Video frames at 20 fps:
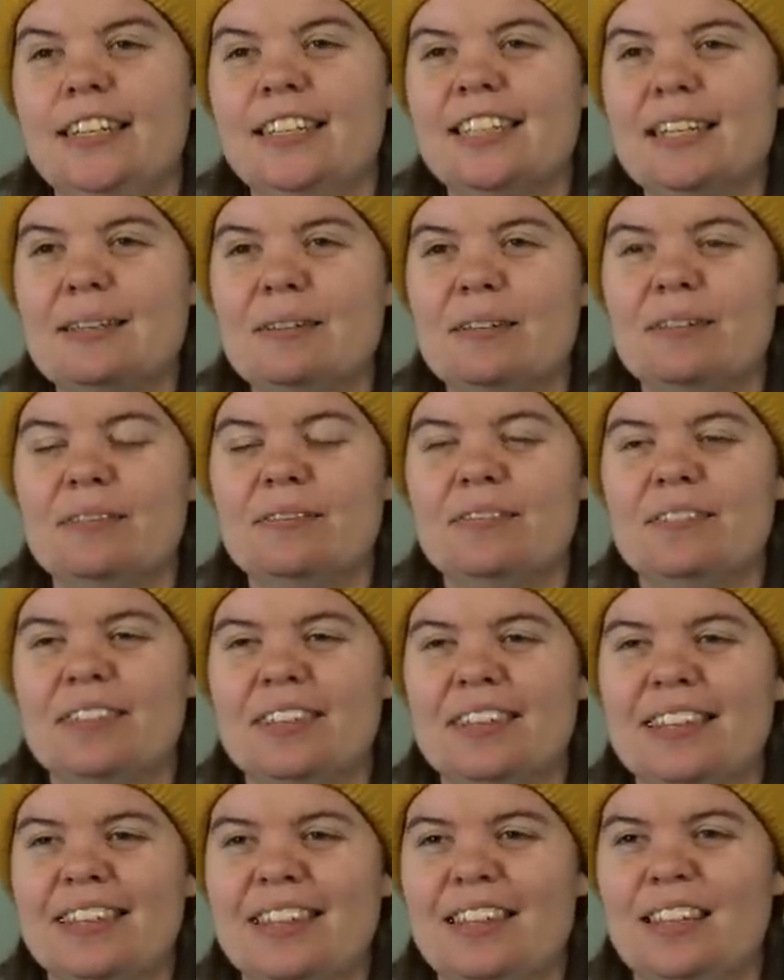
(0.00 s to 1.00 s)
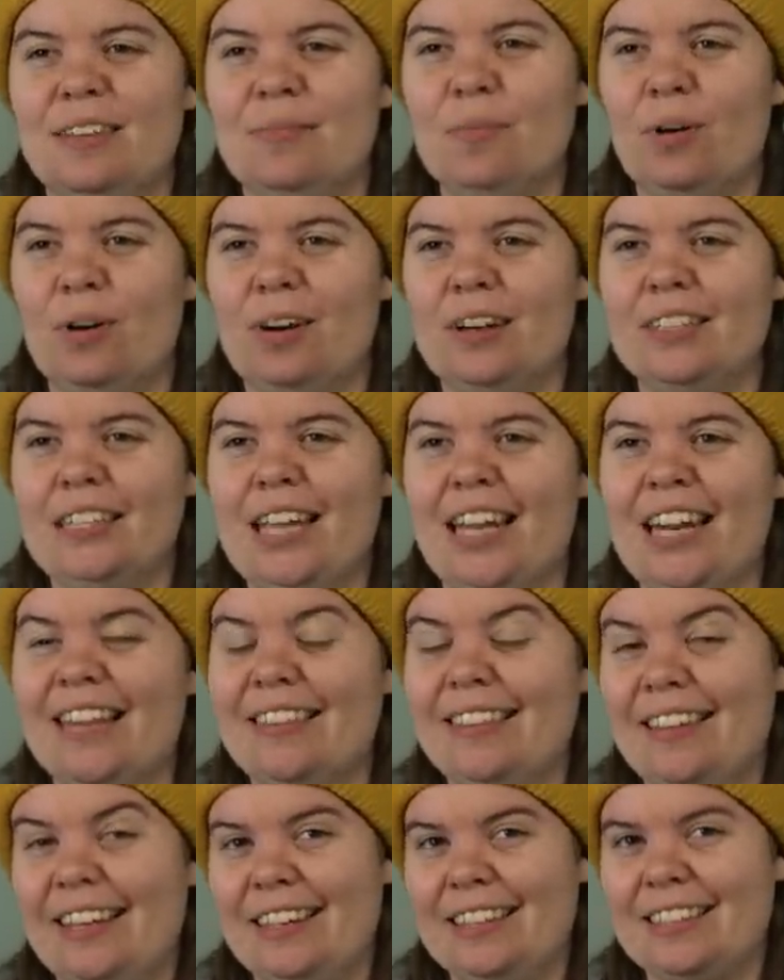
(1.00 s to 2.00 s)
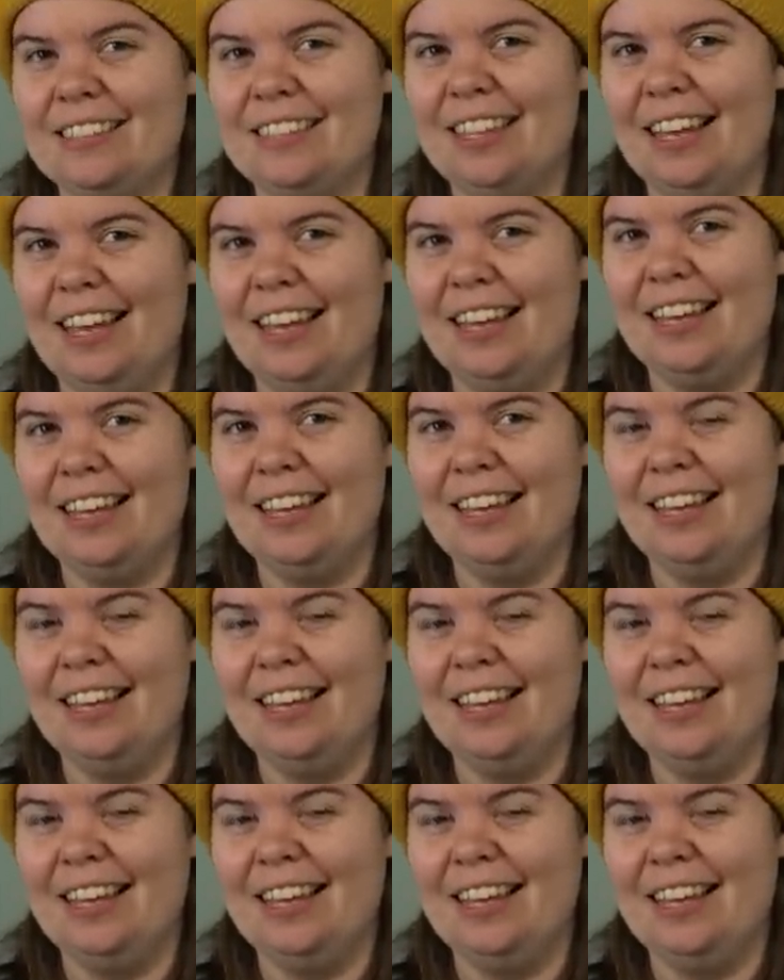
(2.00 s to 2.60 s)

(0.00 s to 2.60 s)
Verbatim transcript: some of the more exciting things like